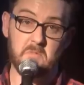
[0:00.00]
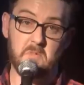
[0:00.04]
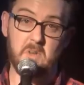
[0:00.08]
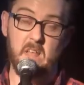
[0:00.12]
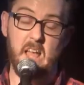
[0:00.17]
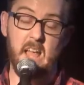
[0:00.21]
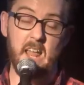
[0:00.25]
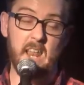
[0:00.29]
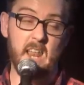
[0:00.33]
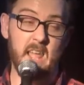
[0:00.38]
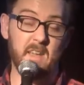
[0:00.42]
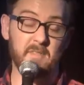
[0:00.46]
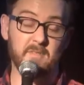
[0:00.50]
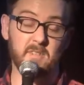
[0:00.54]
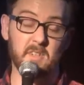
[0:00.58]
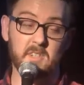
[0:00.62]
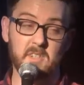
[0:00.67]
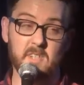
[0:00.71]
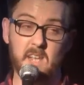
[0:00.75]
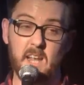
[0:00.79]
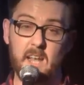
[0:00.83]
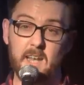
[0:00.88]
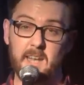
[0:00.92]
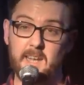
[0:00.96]
that left us
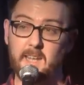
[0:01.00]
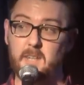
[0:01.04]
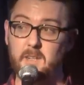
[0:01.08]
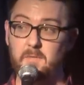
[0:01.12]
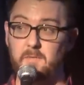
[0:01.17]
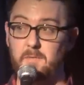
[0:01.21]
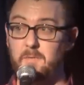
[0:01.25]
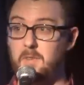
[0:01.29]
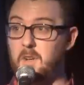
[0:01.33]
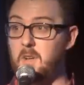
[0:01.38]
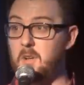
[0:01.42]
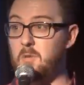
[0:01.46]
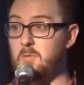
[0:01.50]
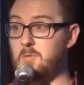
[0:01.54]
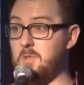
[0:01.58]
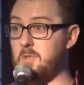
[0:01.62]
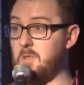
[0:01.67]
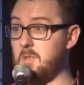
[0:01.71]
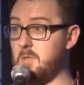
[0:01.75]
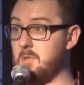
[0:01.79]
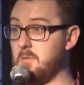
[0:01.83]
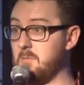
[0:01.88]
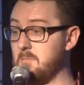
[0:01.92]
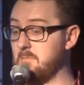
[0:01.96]
slightly
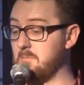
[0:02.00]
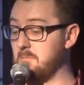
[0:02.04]
confused.